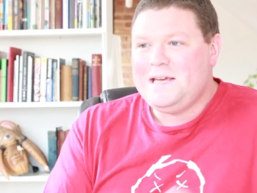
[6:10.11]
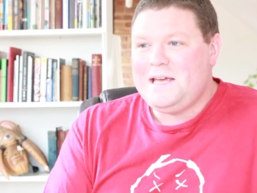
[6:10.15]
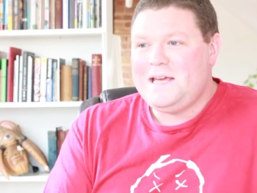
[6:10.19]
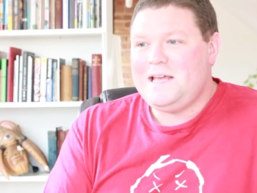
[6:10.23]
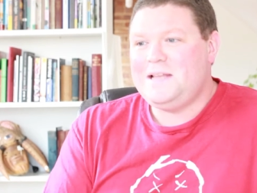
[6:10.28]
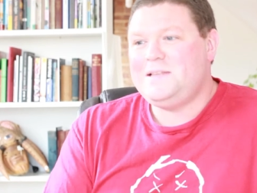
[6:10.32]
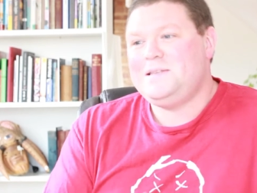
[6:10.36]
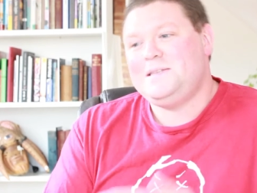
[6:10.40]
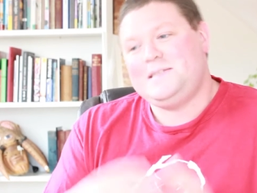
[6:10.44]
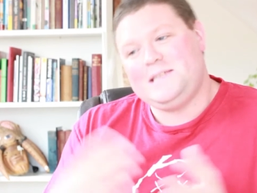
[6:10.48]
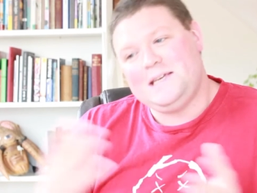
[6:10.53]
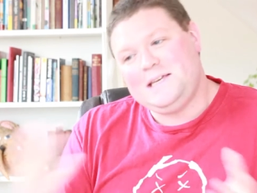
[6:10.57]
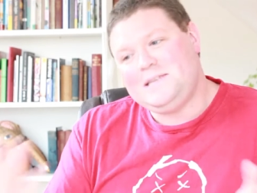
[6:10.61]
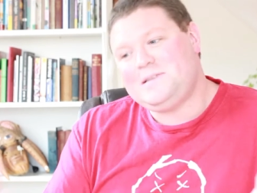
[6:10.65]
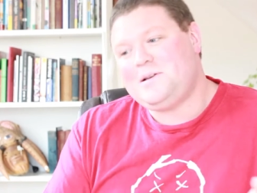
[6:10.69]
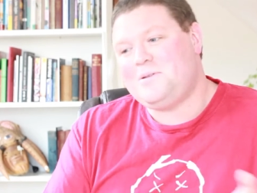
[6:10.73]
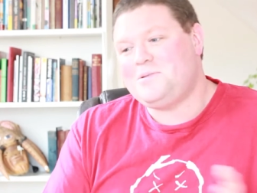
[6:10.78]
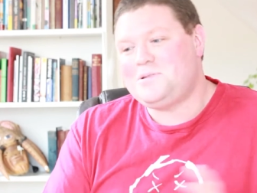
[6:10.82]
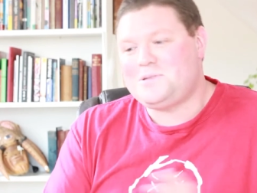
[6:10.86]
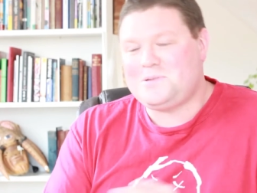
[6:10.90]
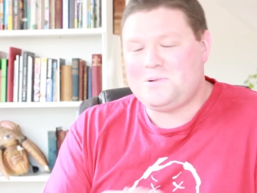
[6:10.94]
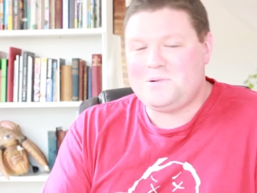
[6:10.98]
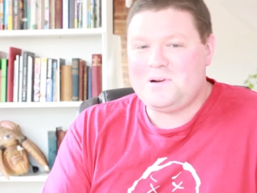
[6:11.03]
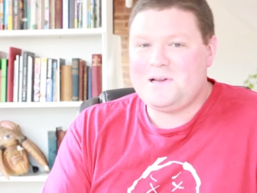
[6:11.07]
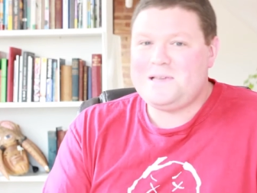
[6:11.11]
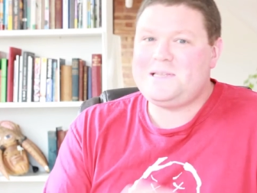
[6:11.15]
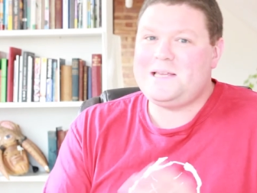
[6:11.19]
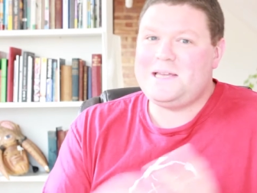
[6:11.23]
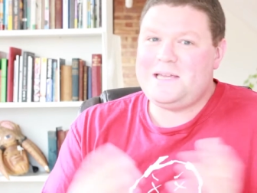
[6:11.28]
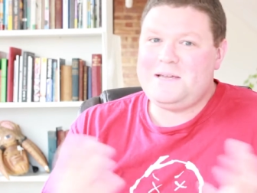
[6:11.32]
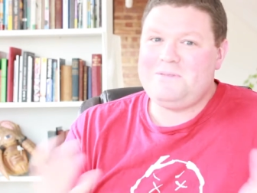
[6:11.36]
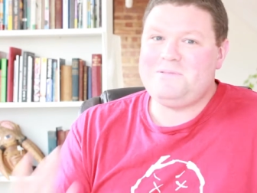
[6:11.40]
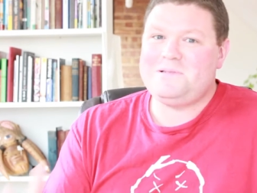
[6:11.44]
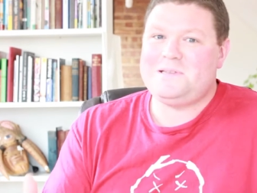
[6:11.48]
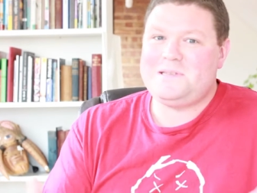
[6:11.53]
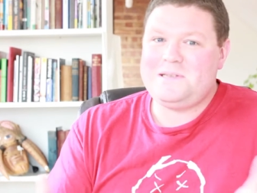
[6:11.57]
And Zee's whole story is
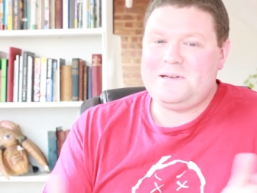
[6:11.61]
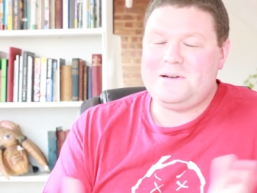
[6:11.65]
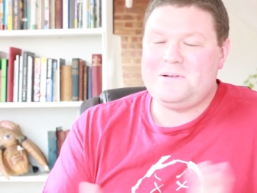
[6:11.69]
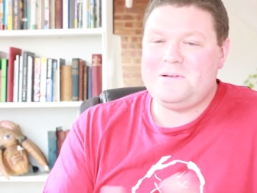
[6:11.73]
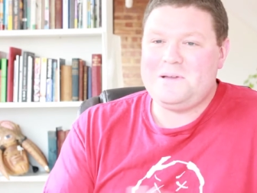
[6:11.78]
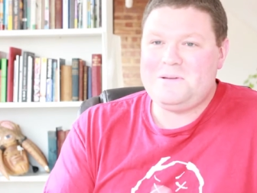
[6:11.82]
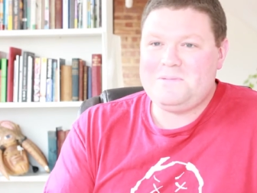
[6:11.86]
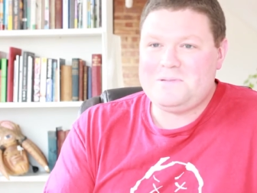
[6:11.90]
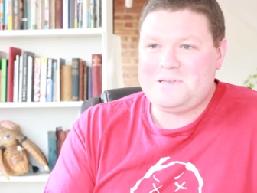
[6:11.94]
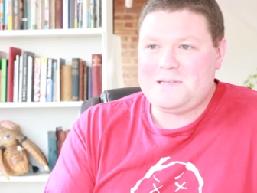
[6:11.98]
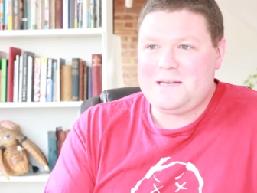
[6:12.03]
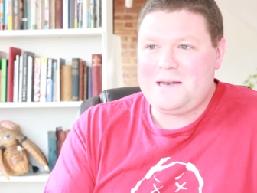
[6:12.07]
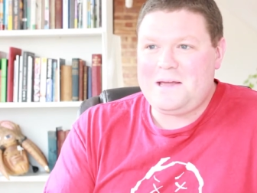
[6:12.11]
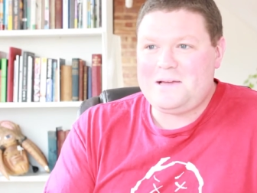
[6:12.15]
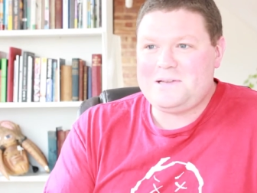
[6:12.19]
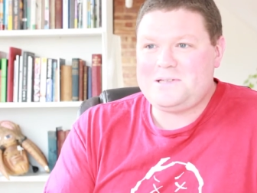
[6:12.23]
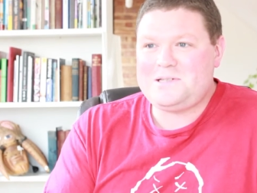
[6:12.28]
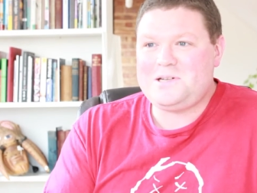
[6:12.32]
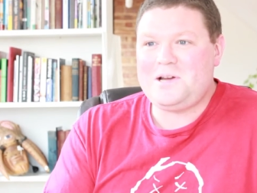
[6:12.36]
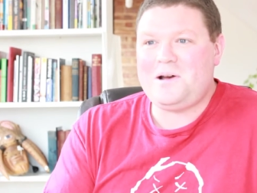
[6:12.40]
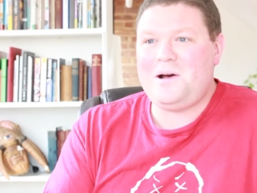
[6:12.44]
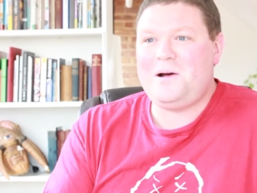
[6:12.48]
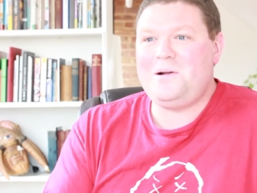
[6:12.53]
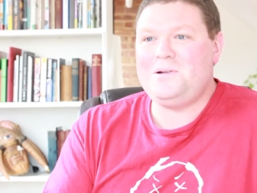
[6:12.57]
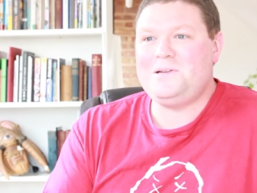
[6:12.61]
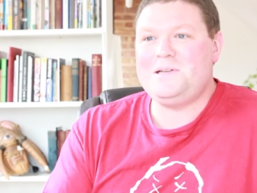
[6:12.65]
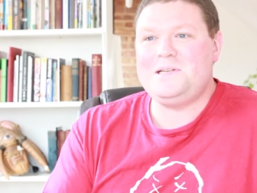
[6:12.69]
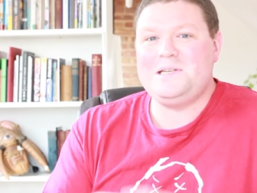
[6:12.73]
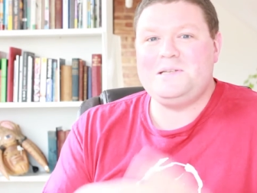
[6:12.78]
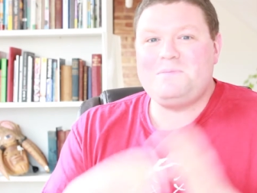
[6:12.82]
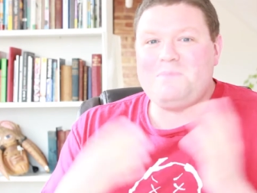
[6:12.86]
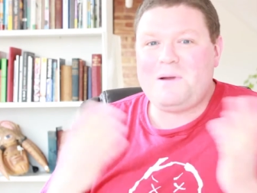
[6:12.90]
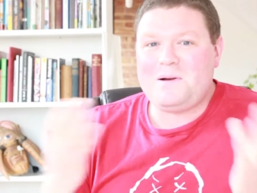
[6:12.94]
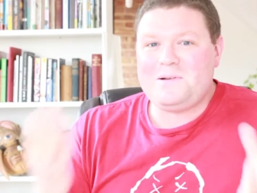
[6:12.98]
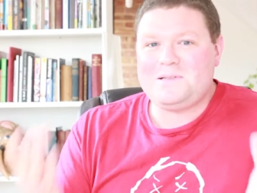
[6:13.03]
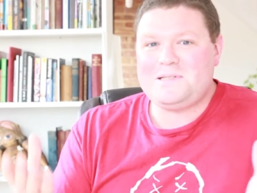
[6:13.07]
that he was, you know, he was the last child and
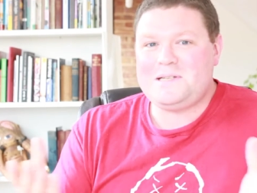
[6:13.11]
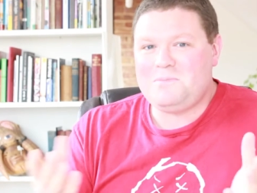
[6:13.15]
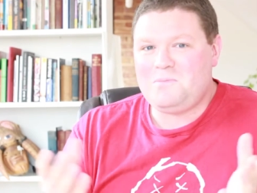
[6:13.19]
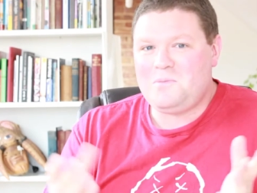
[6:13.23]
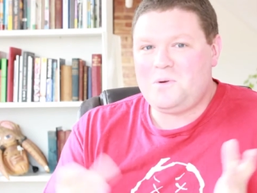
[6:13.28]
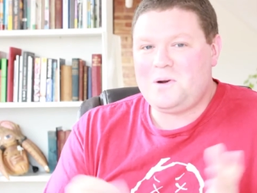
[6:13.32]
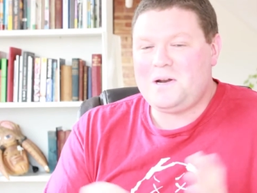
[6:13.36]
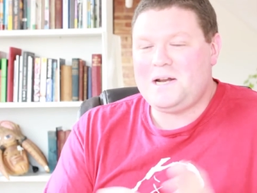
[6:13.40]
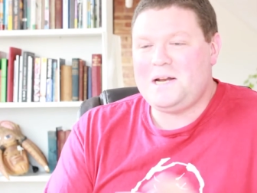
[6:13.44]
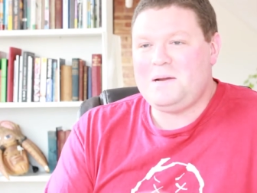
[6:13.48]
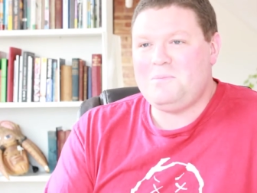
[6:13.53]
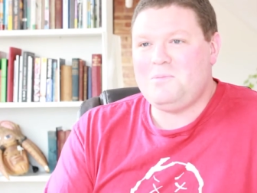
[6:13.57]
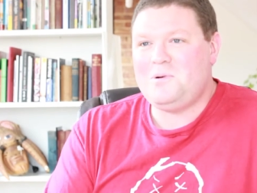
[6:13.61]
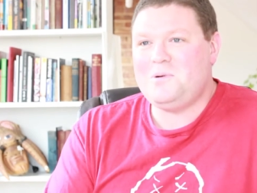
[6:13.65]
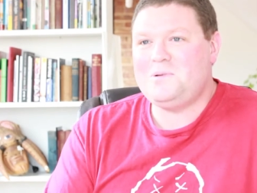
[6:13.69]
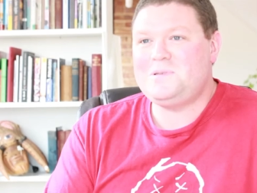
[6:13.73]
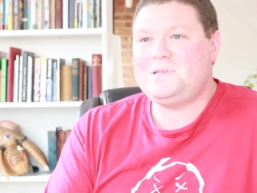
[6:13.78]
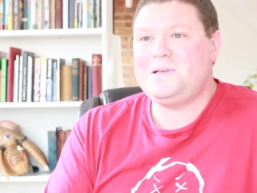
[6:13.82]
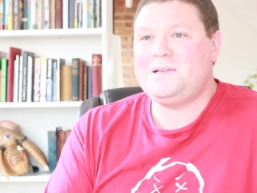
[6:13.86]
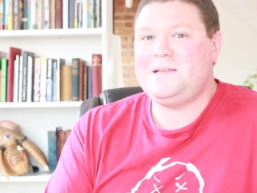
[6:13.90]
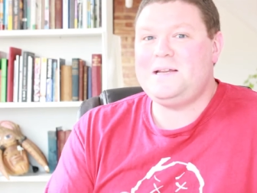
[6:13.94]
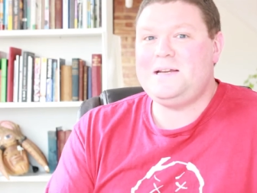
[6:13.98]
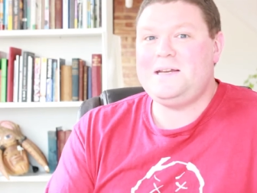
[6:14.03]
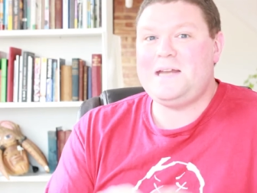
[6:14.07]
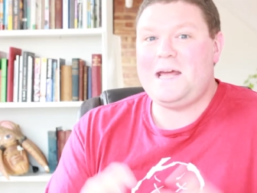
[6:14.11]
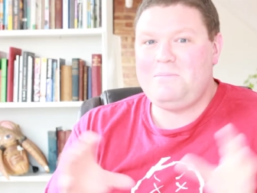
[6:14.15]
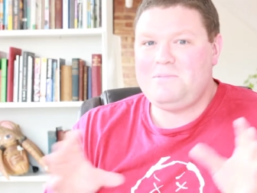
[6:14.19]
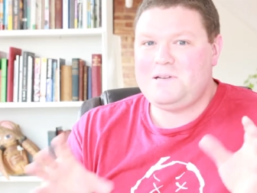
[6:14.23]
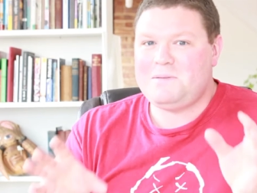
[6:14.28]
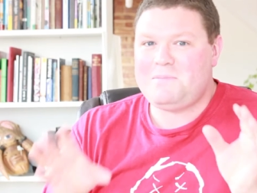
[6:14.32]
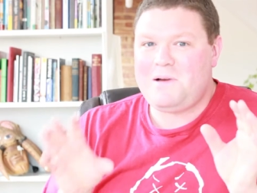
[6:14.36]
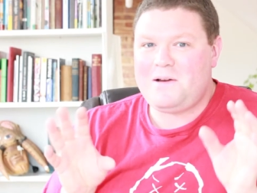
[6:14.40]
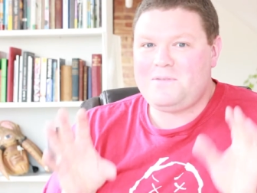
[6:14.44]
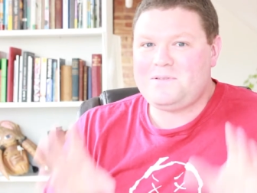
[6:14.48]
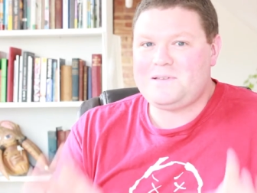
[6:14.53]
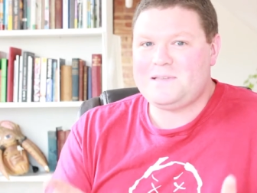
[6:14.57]
his parents didn't want any more, so they named
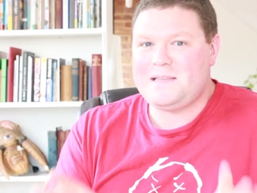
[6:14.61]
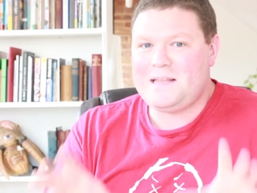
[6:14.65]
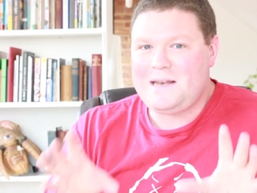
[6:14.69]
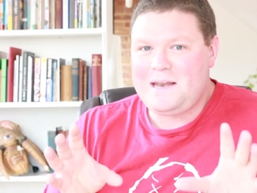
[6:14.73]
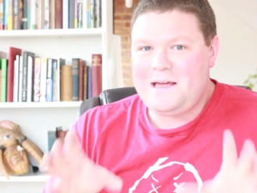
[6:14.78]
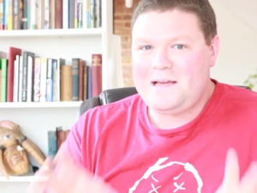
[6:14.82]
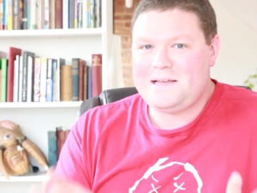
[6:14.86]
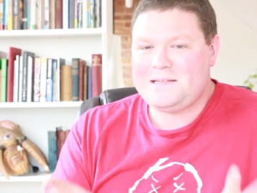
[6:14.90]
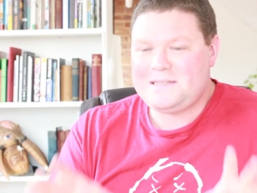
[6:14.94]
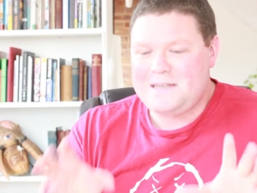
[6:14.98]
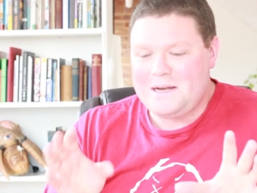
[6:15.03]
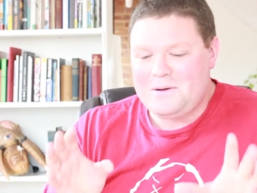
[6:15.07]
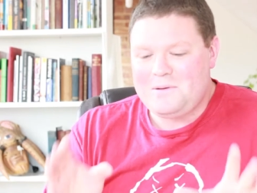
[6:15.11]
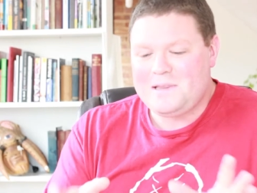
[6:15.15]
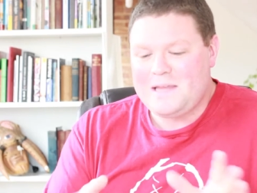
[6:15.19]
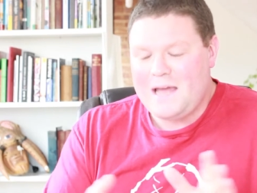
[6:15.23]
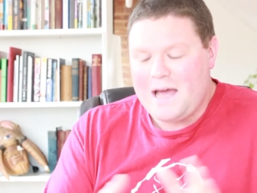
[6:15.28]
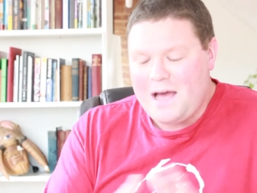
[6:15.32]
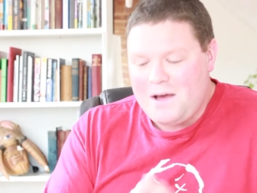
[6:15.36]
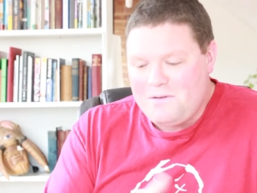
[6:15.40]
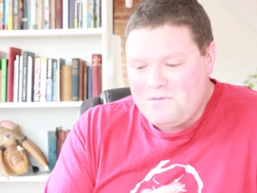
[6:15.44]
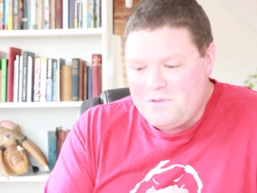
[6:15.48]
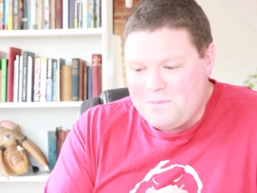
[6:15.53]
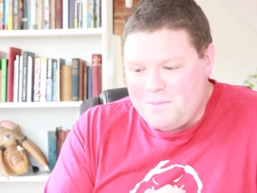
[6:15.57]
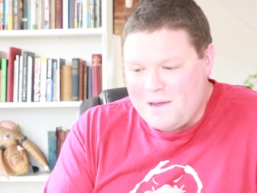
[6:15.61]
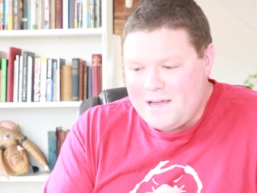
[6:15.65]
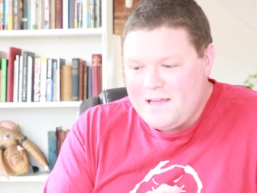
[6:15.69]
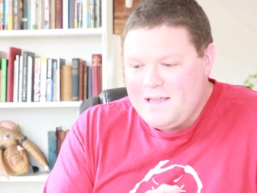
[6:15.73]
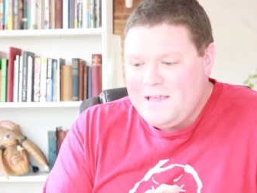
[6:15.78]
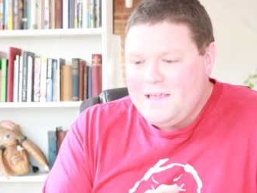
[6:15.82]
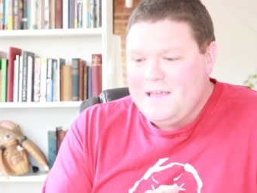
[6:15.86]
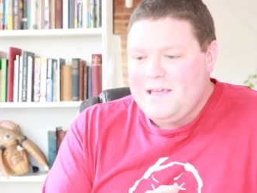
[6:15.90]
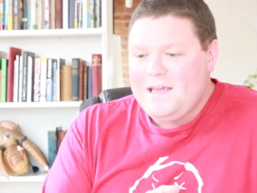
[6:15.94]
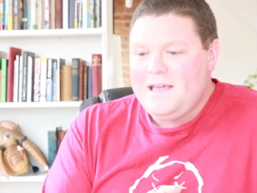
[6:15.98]
him after the last letter in the alphabet.